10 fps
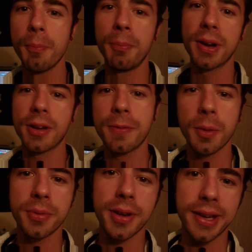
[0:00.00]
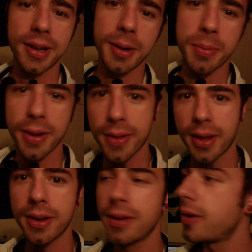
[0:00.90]
But I'll film setting it up, and
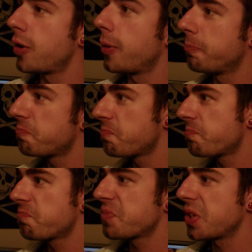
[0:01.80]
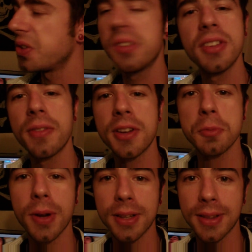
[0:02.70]
then you'll see the
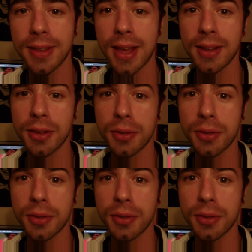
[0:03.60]
finished product at the end of